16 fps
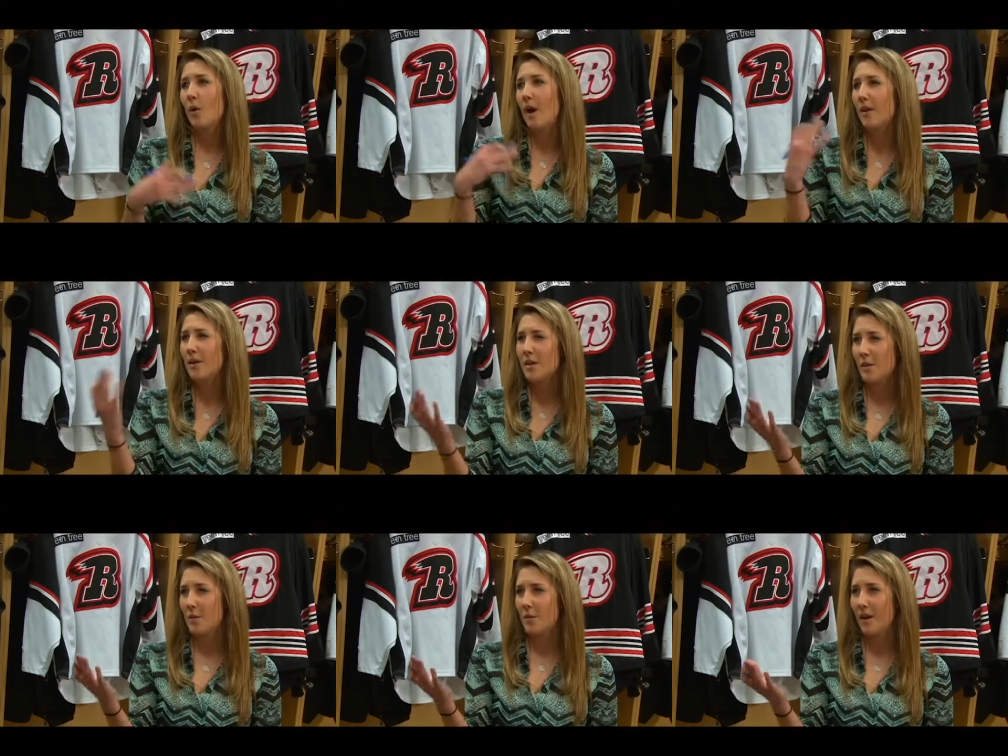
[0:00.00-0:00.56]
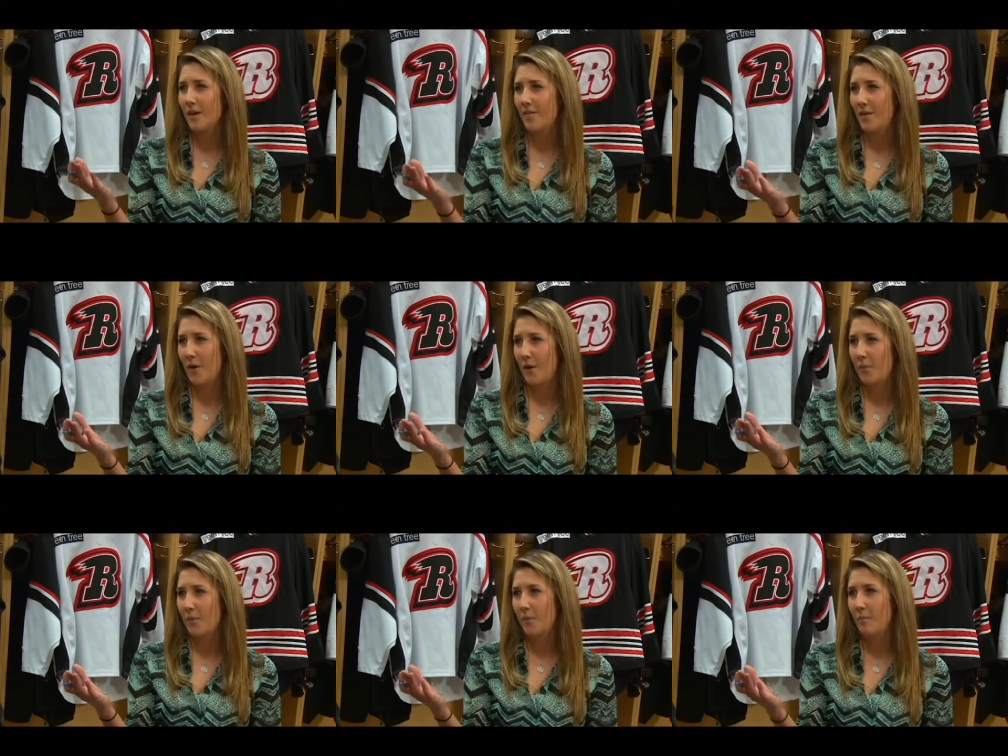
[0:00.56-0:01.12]
how do you kind of
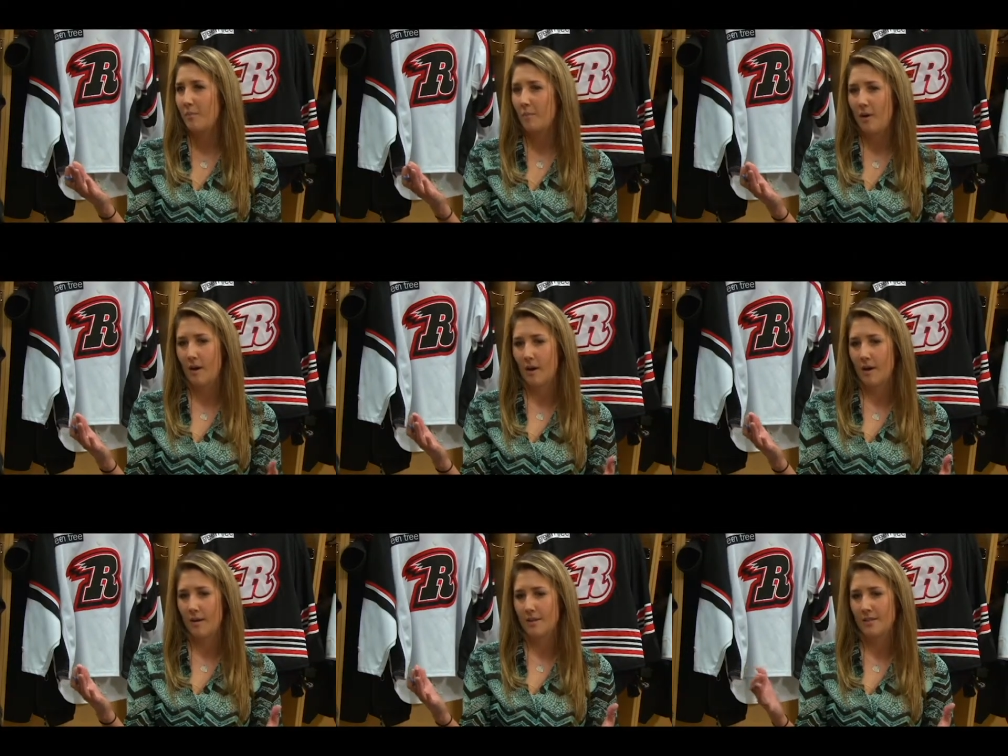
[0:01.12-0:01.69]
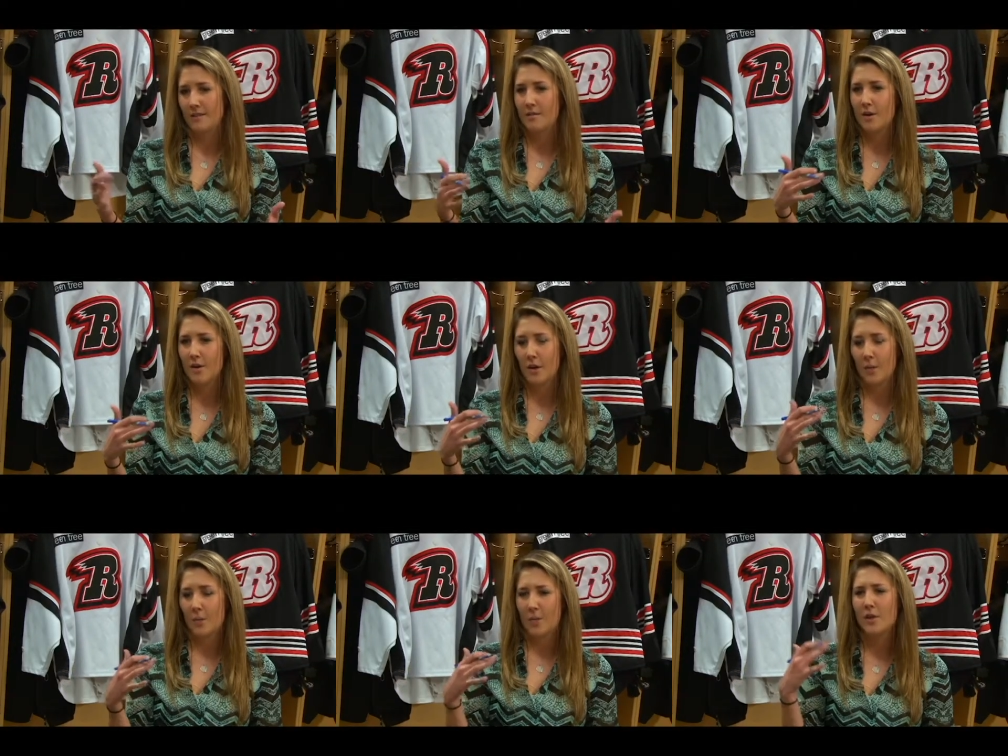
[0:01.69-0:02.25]
help, uh,
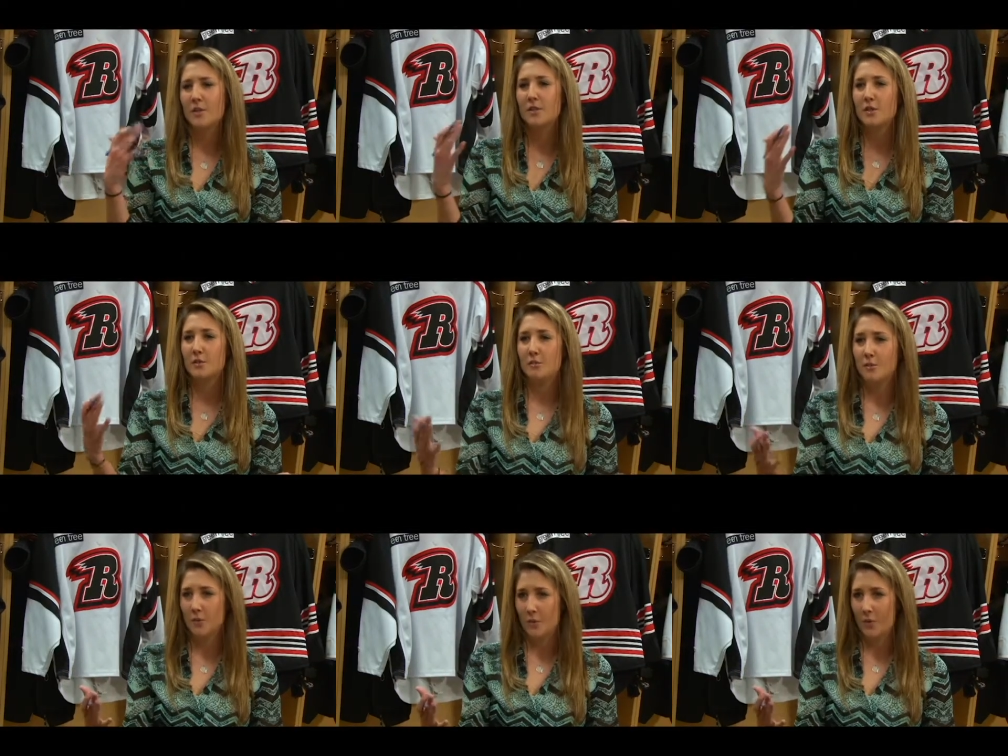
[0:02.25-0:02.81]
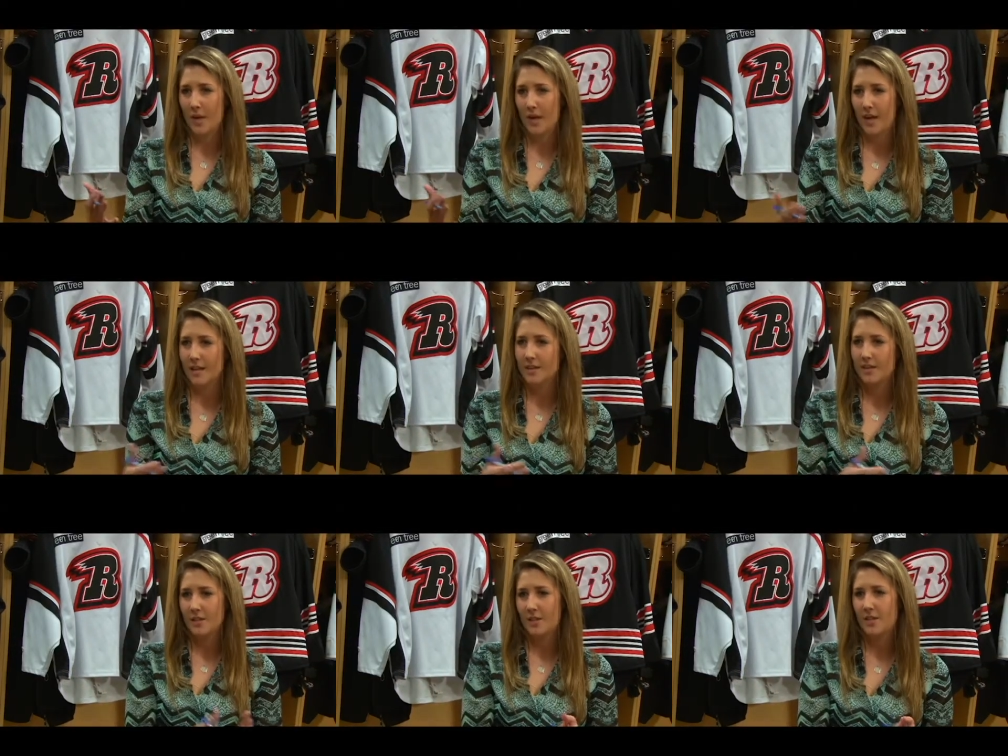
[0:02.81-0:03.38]
or what do you do, I
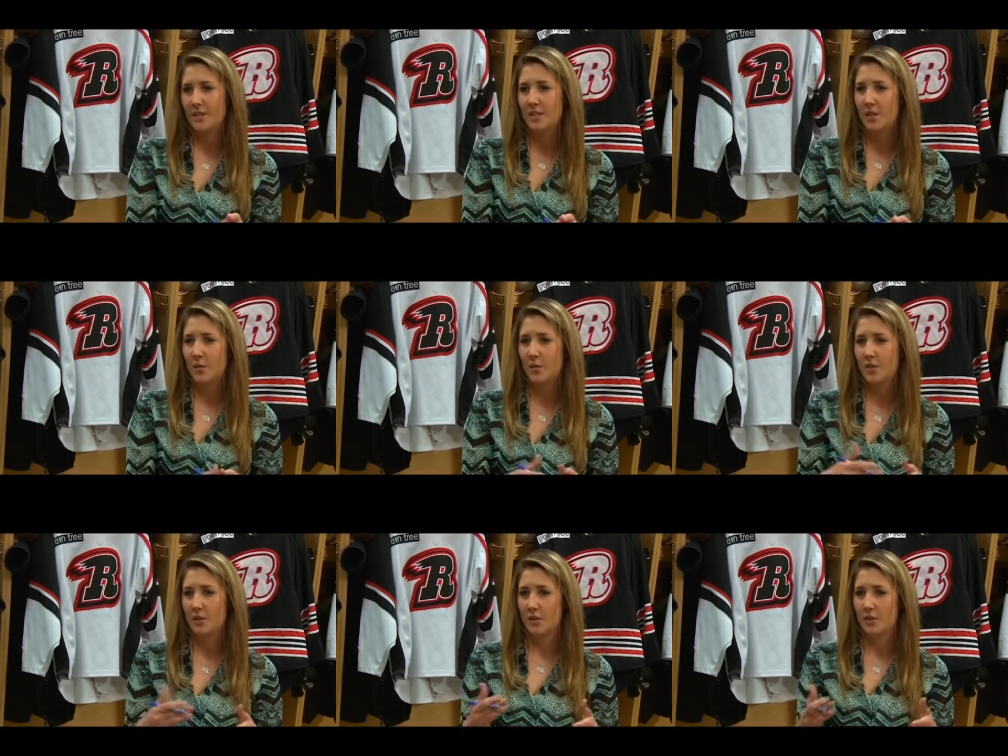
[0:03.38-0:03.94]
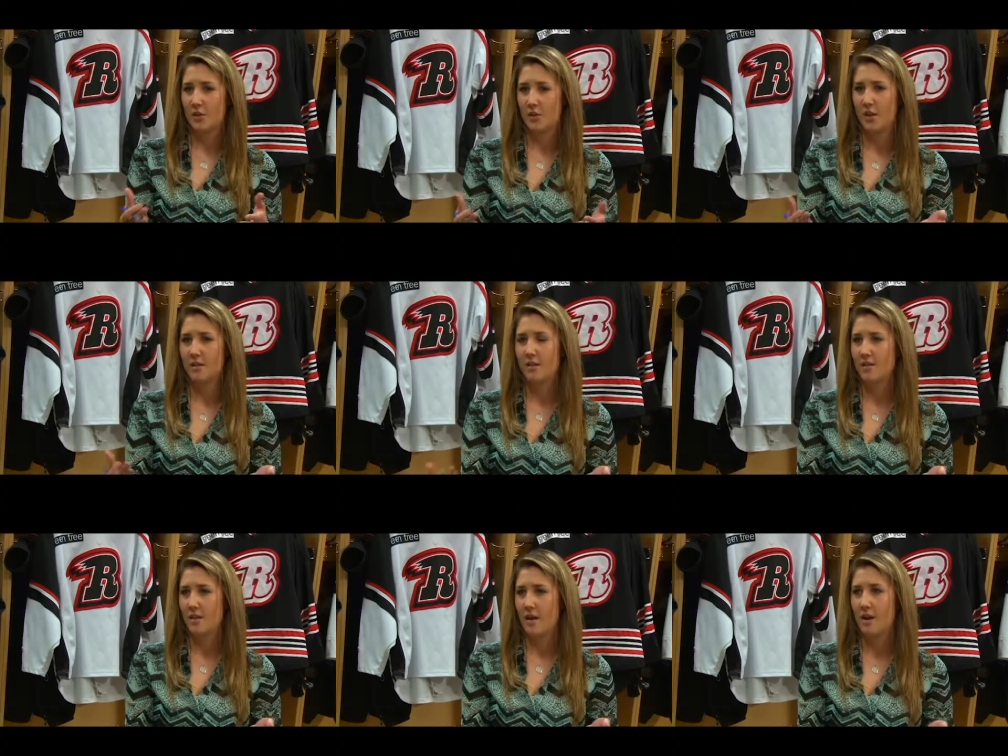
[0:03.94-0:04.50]
guess, to deal with the
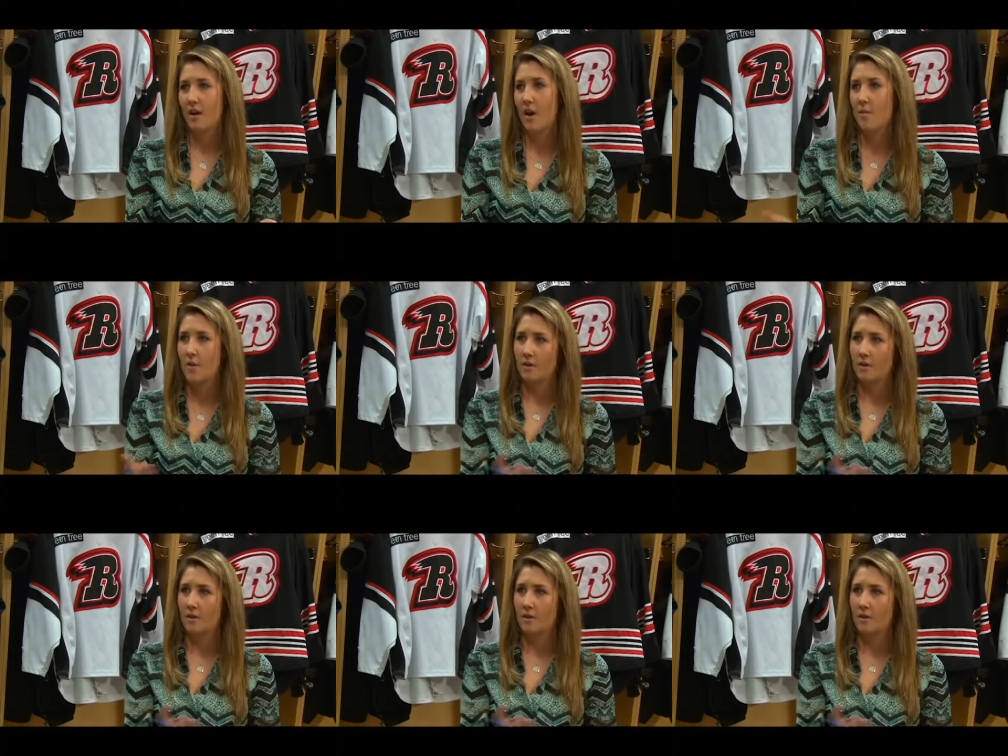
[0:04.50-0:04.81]
stresses that come